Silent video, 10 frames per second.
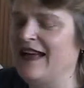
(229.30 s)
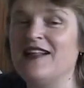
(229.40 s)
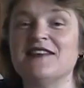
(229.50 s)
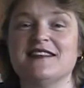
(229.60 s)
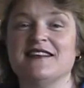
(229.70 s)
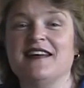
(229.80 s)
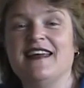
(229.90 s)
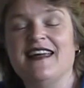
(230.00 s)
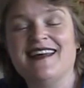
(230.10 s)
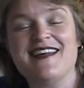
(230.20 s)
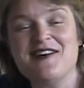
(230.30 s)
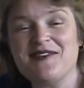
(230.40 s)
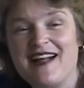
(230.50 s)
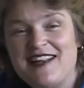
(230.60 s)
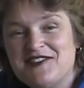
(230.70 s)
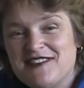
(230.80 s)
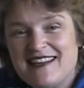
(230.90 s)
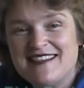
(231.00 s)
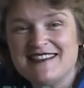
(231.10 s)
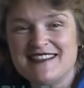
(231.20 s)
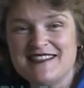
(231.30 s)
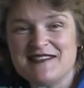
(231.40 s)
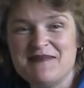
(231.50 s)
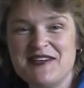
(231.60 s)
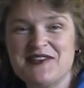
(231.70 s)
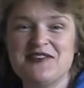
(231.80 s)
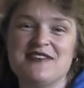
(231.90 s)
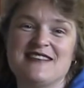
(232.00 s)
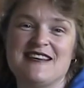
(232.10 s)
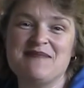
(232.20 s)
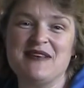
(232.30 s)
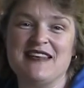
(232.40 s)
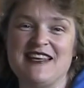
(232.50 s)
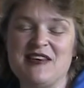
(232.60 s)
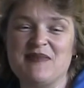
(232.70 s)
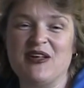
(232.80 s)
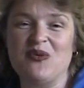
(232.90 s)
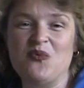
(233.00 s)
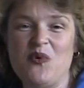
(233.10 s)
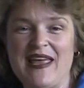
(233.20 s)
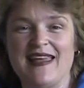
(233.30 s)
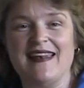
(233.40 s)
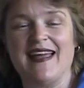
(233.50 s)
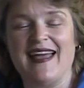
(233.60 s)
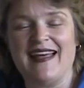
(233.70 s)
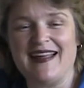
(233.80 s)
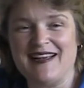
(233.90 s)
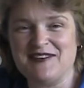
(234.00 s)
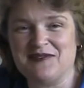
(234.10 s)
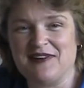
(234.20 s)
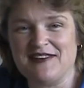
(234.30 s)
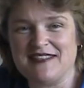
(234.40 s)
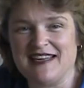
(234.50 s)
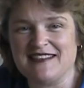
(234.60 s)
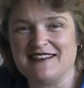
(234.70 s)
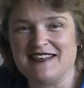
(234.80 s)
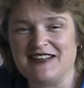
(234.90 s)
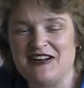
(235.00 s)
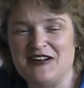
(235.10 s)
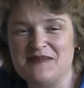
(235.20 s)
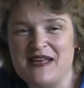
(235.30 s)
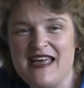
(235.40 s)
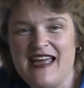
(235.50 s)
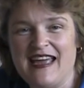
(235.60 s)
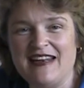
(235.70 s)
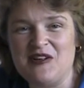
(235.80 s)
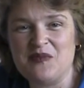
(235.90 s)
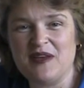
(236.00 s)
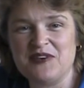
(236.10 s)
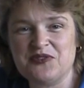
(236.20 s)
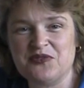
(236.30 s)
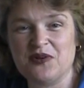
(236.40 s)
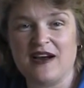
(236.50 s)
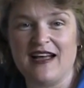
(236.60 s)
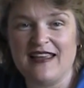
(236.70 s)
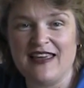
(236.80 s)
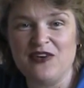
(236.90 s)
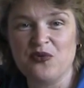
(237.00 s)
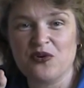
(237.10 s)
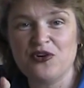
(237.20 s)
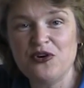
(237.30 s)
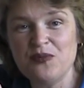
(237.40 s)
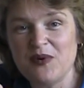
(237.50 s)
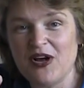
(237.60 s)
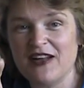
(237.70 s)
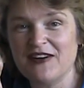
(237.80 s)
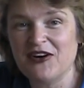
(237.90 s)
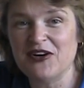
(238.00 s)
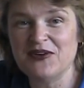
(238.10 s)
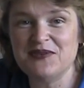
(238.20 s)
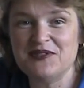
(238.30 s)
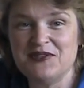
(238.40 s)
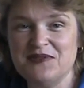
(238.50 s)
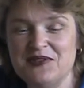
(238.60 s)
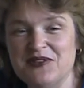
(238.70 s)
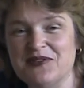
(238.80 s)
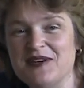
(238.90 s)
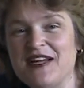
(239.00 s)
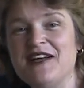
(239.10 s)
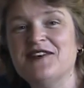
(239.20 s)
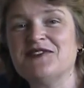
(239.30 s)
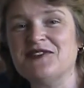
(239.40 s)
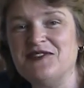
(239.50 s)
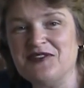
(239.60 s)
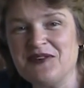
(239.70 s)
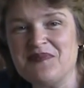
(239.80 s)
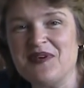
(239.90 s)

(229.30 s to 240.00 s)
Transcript: Allison, congratulations. Make sure you send me an email, win@actionwritertech.com, and I'll make sure I get your coupon code to you so that you can